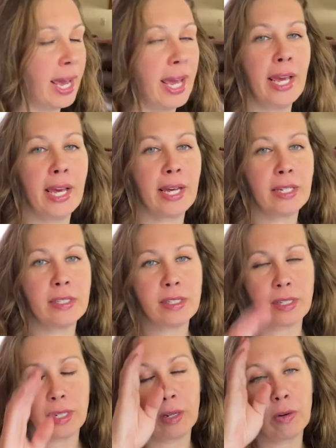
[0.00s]
And
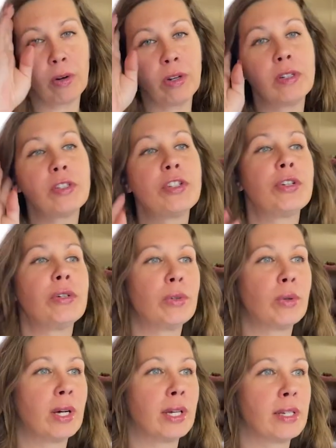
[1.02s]
in order
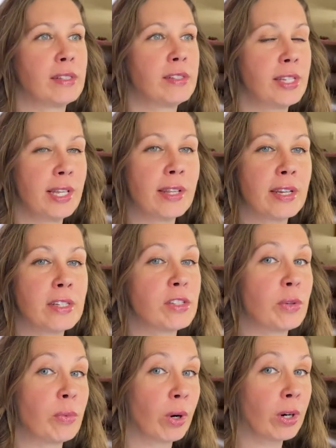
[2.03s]
to see
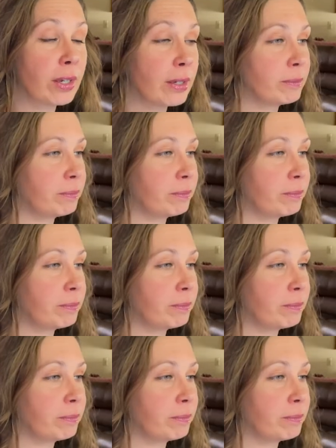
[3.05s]
this work,